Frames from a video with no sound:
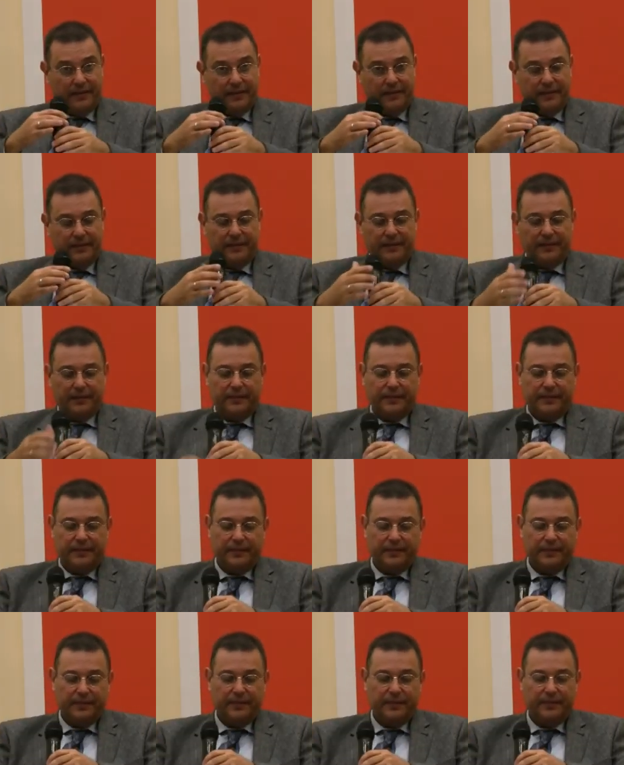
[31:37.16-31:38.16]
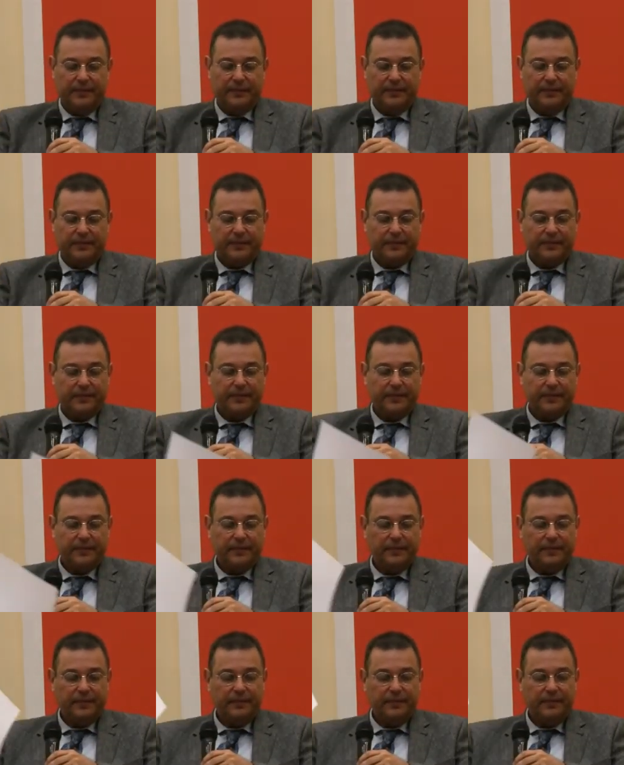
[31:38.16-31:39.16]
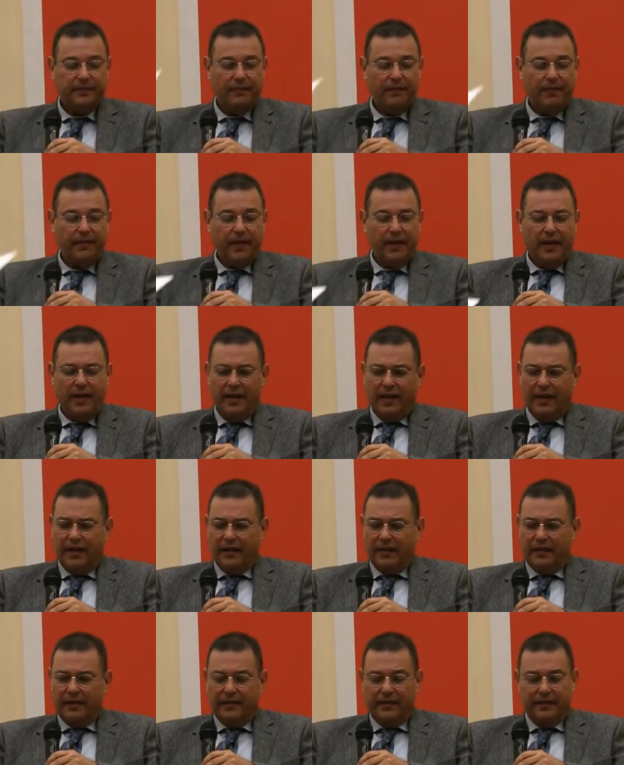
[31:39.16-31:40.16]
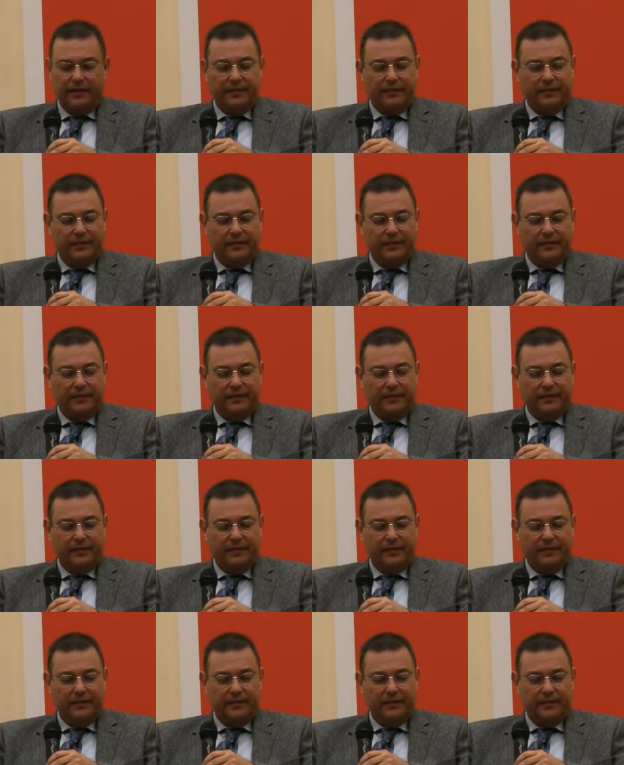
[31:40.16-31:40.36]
[no speech]